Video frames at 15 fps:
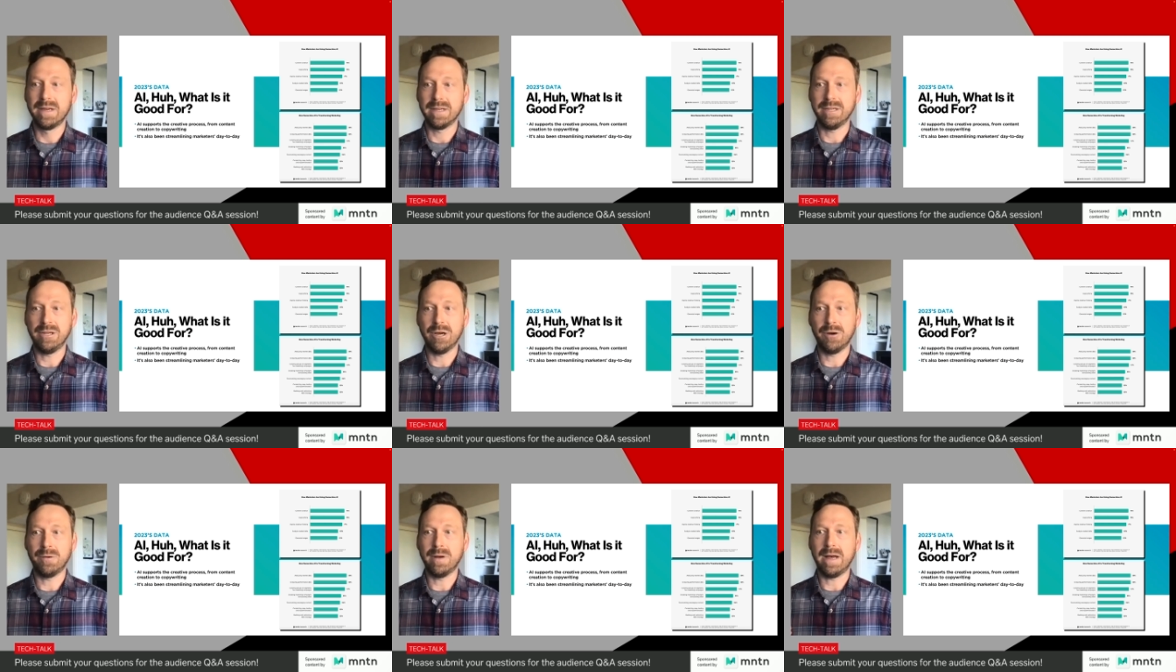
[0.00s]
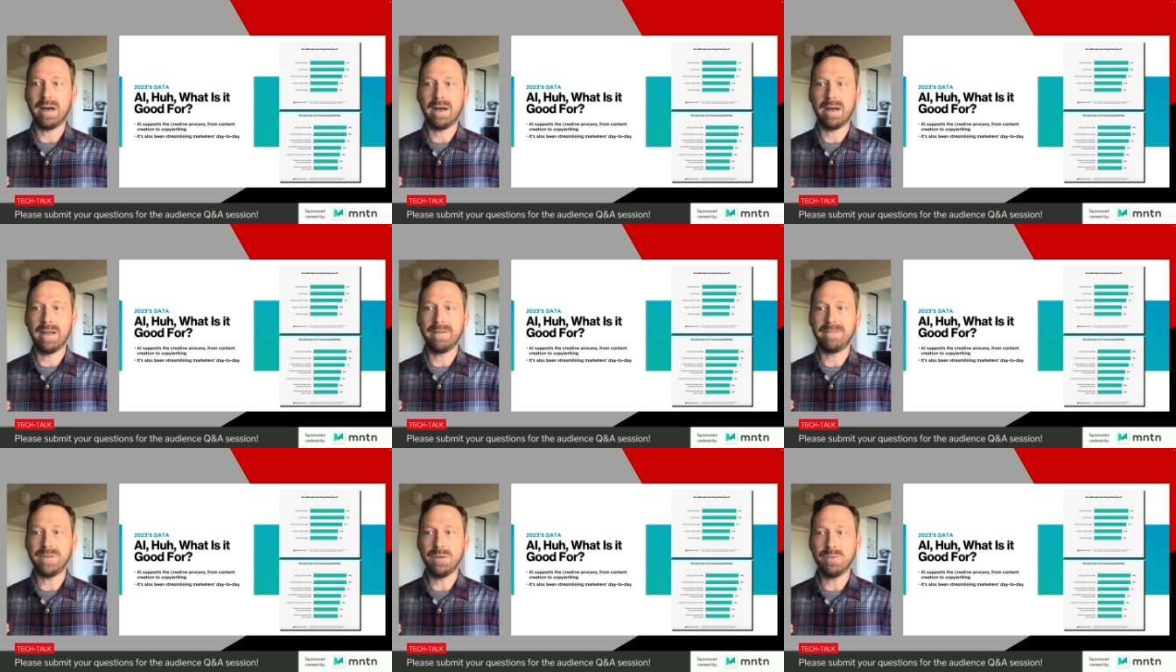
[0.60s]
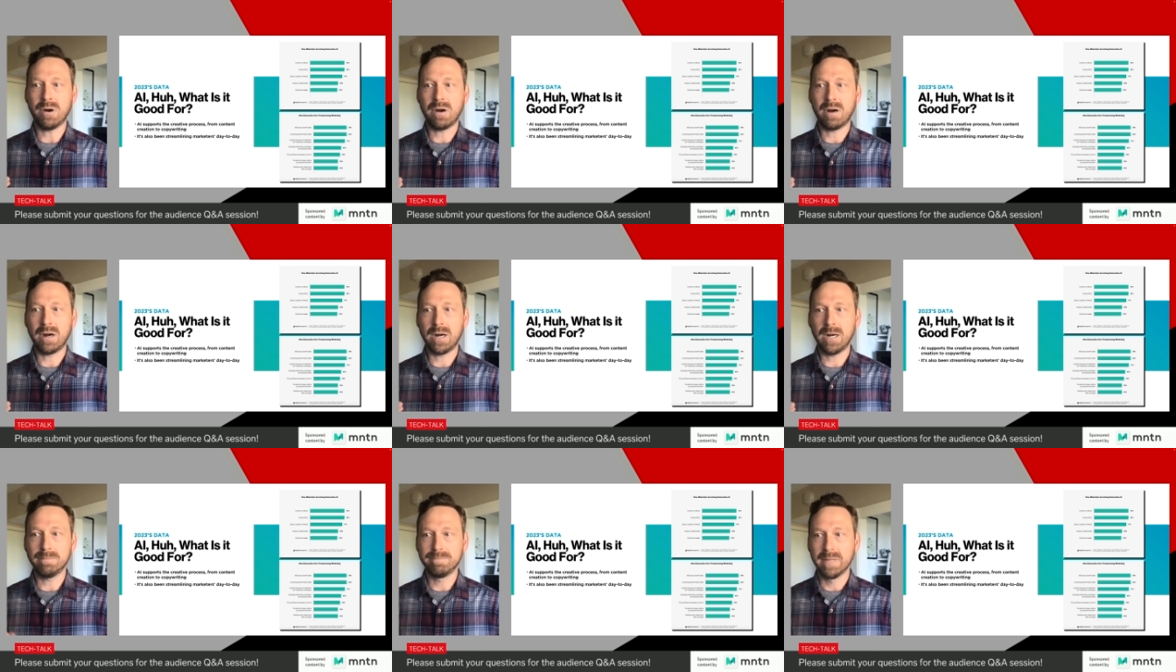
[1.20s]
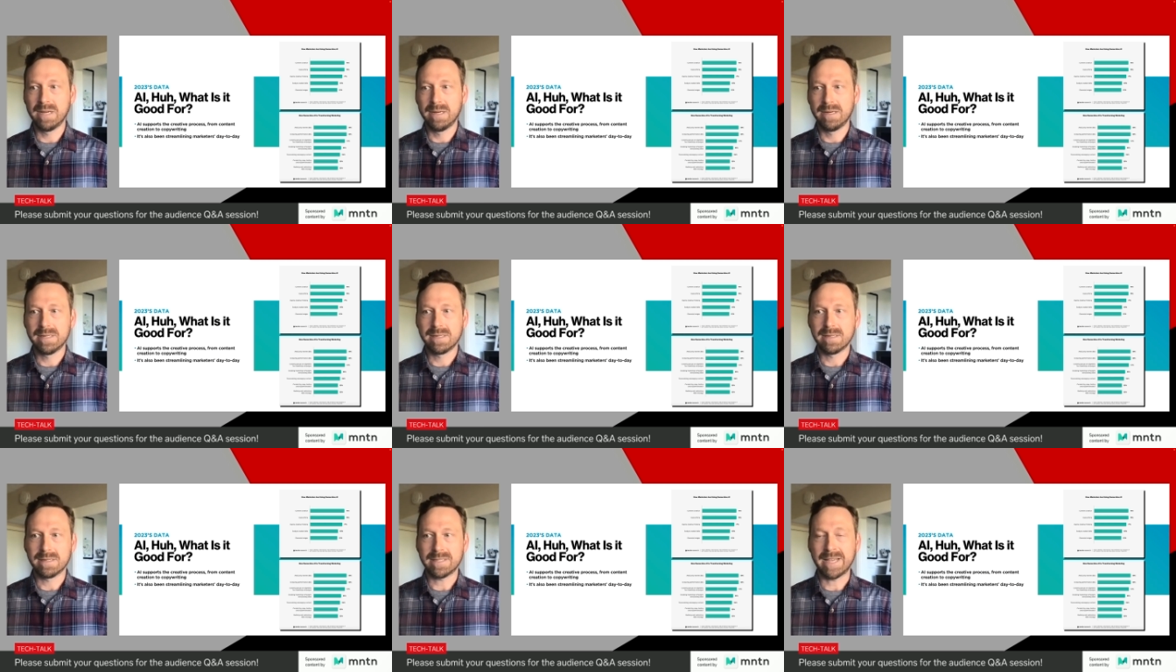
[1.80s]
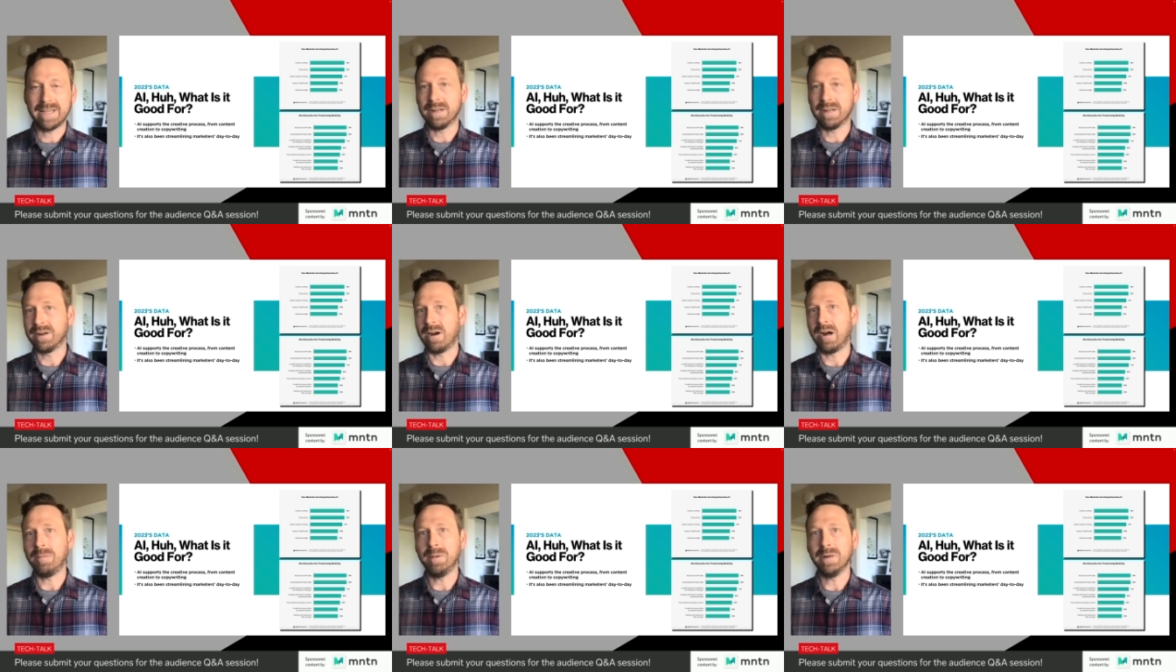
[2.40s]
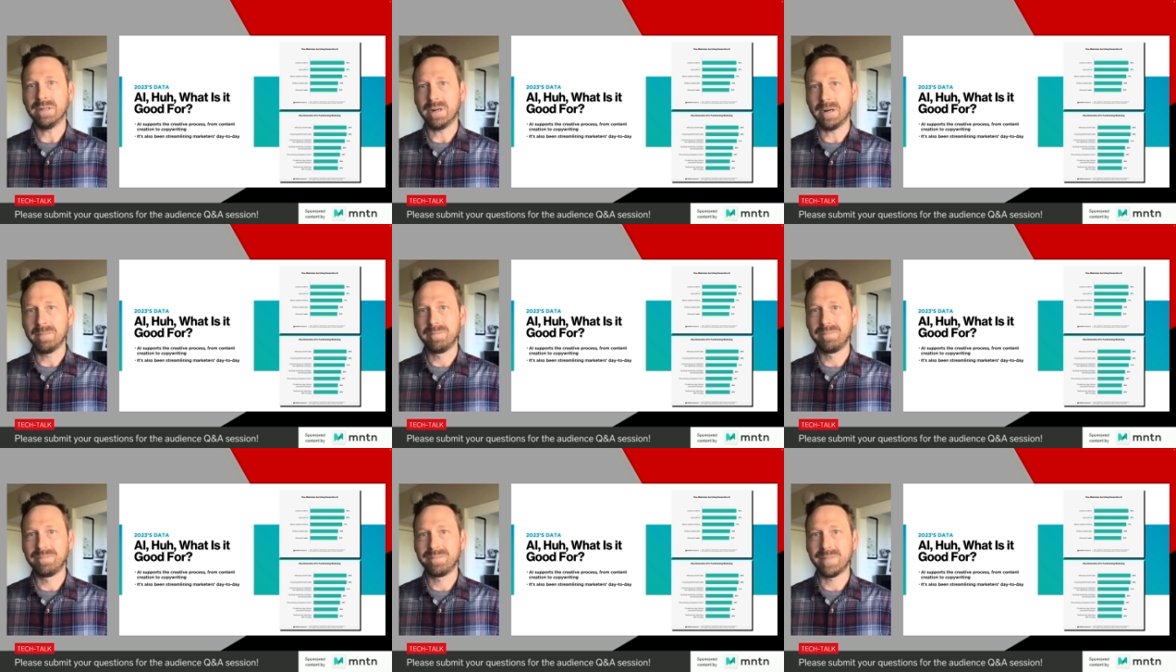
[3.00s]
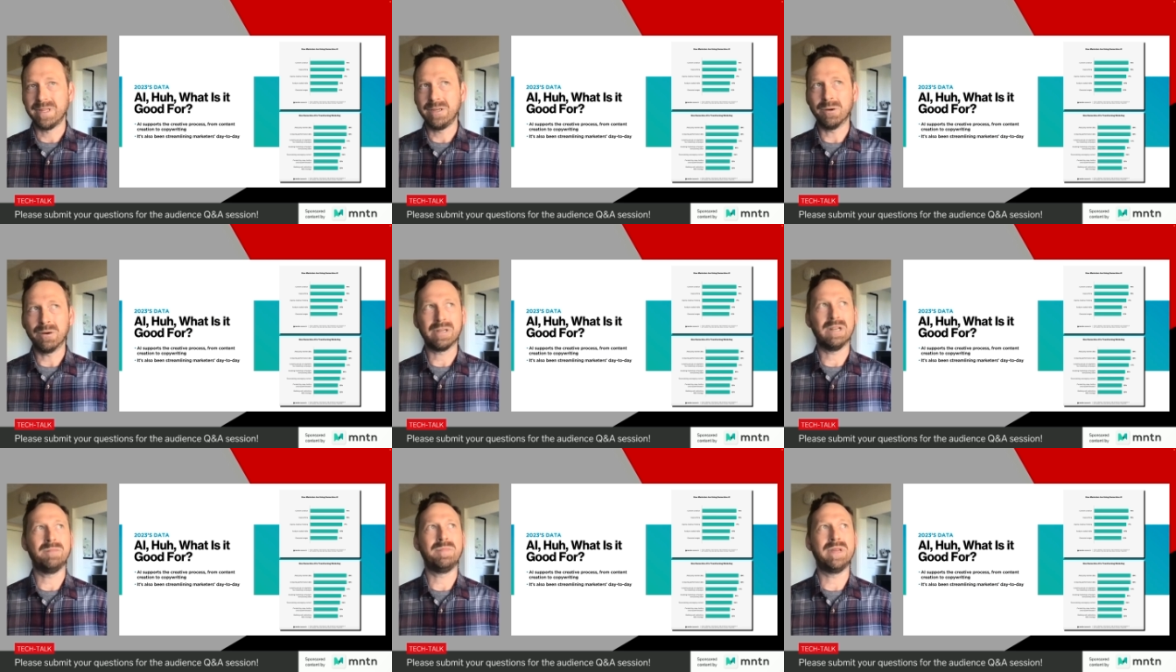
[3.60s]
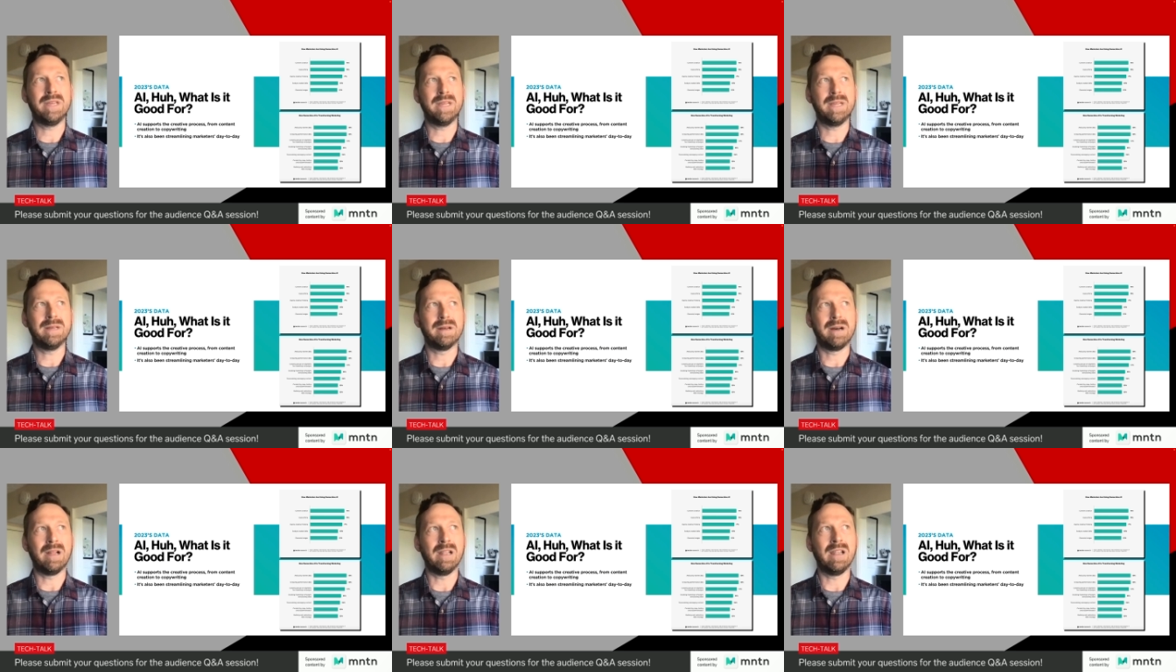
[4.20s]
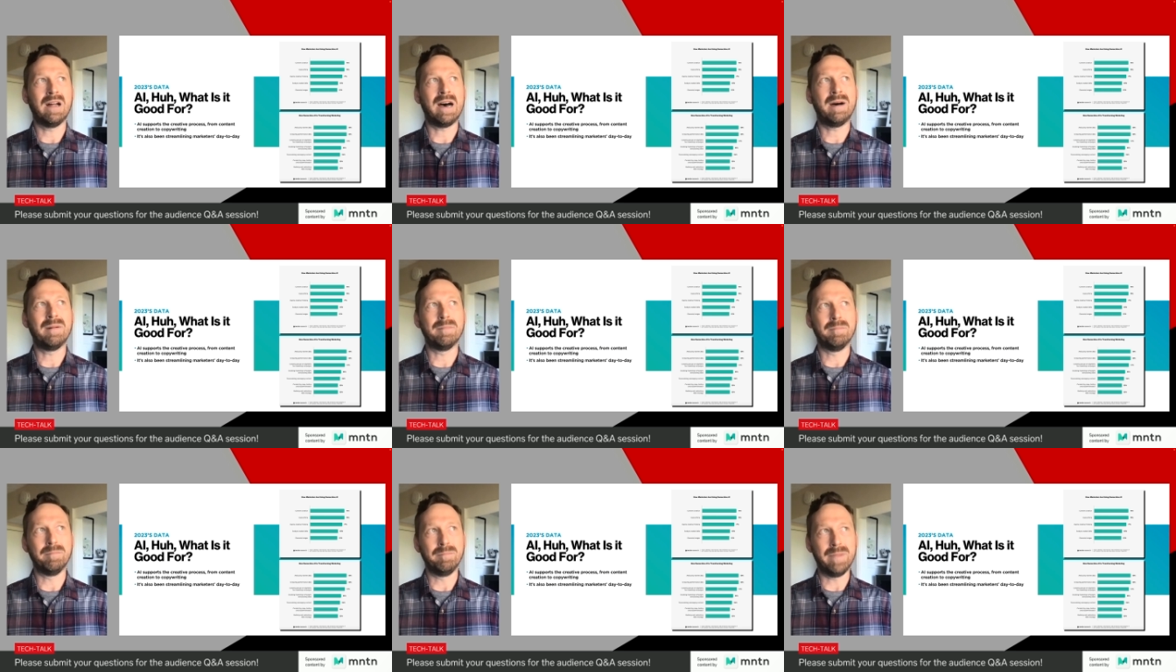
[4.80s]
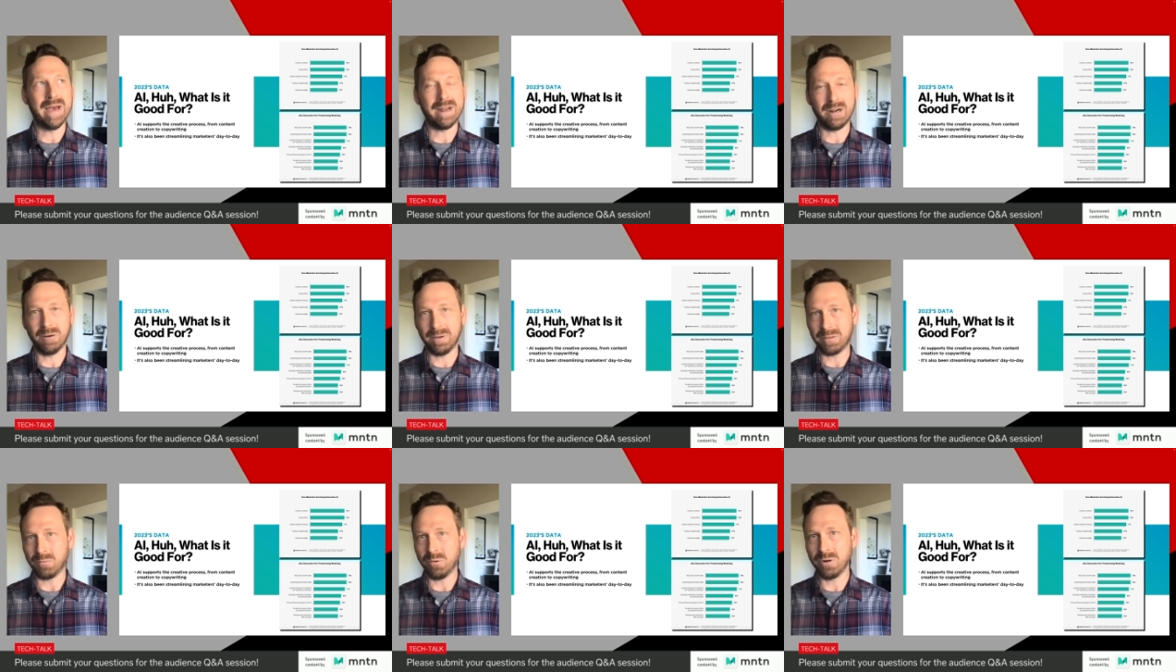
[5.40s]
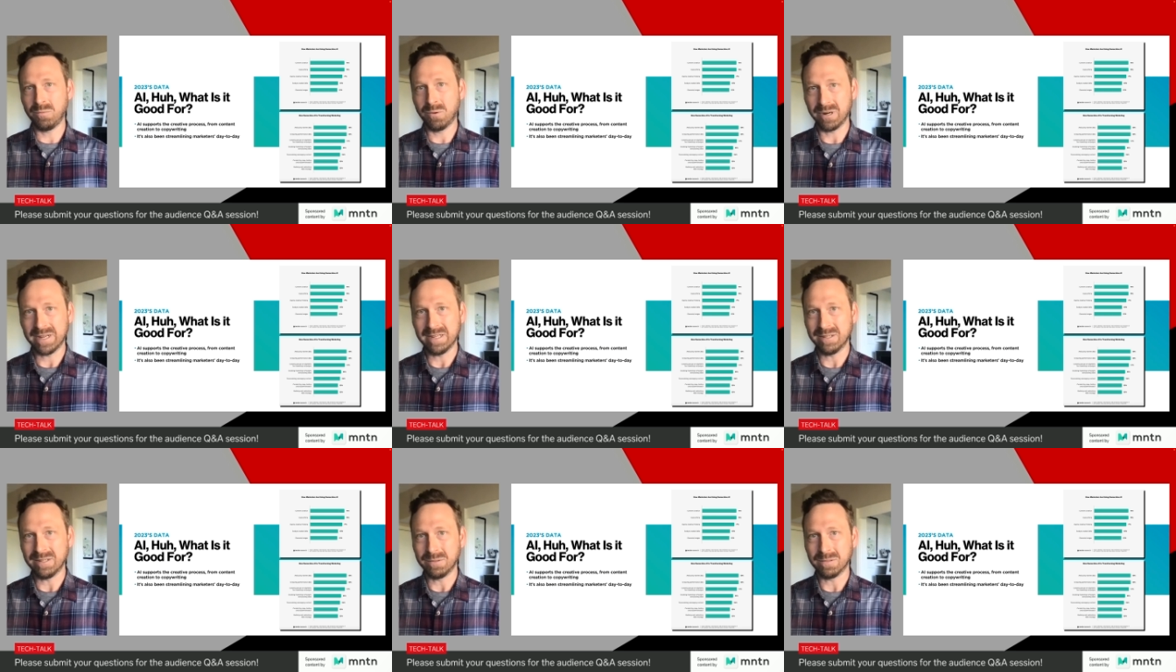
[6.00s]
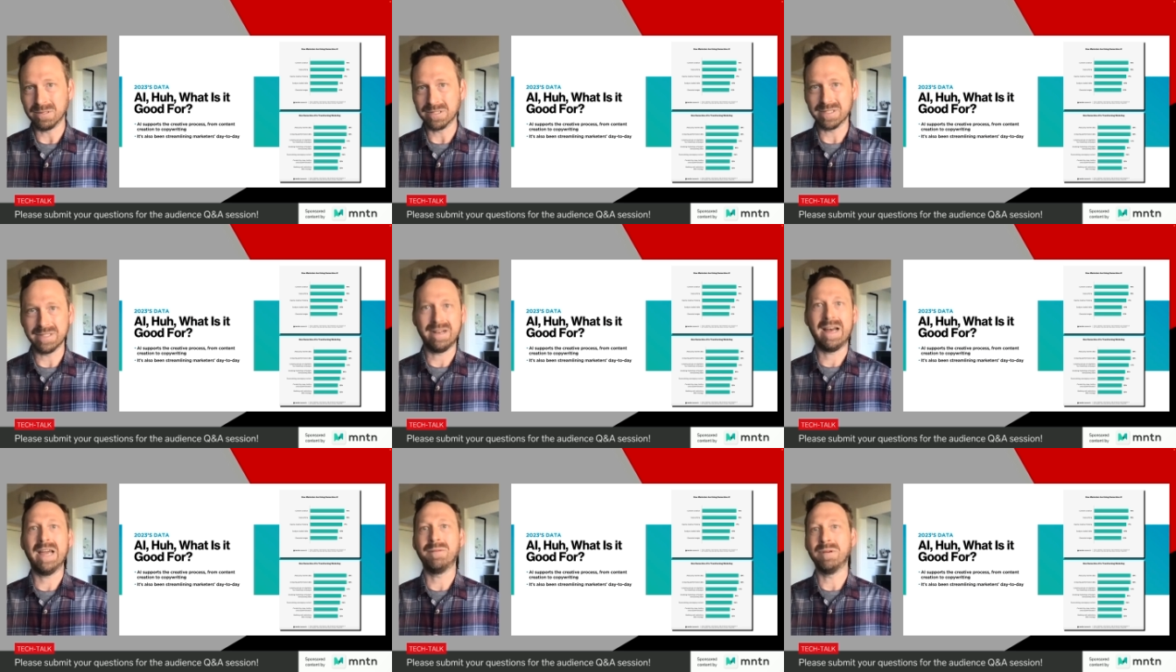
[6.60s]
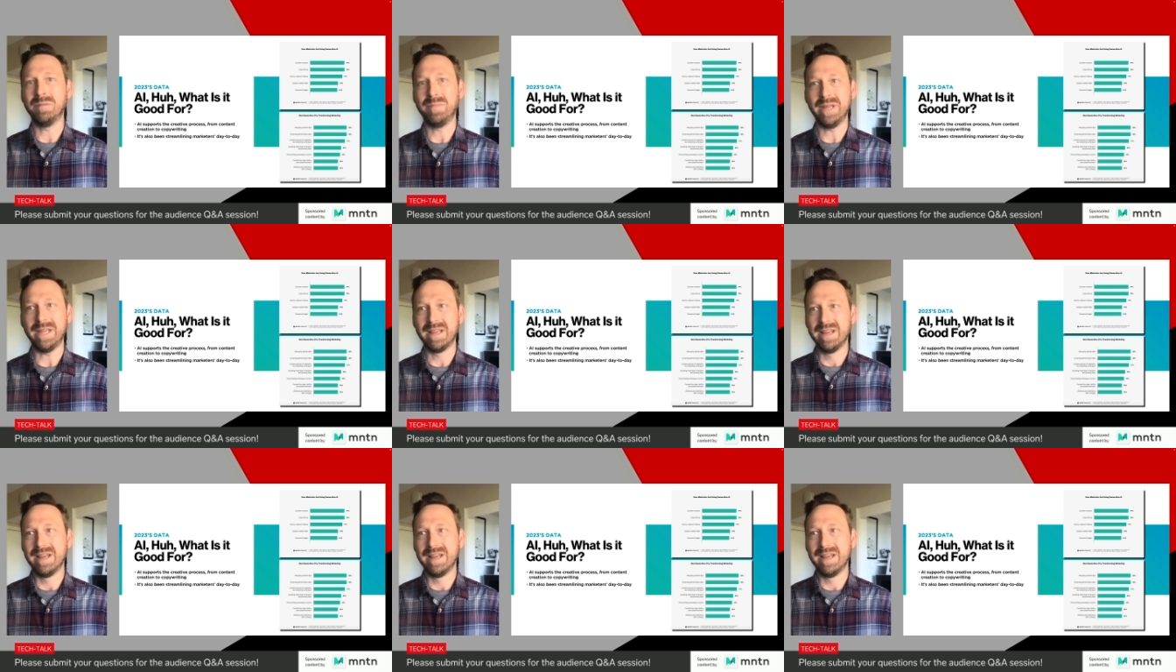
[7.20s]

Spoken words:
If you are, say, a carpenter, you're going to be a lot better with woodworking tools than I would be.